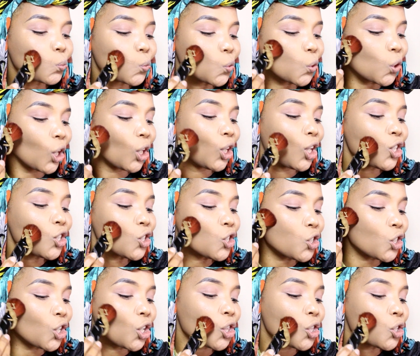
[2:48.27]
Okay, let's
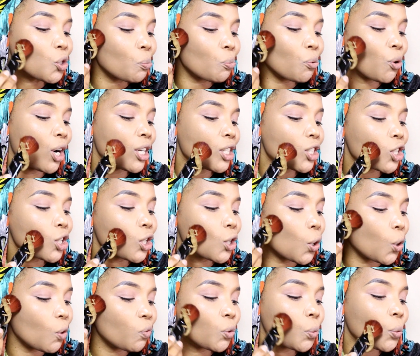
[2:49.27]
just get this bronzing
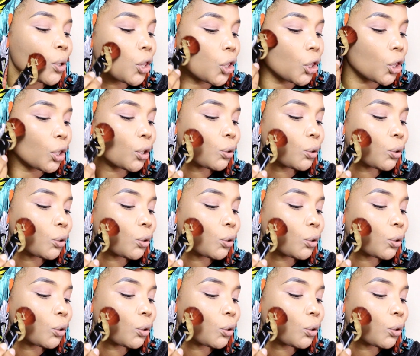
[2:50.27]
over with.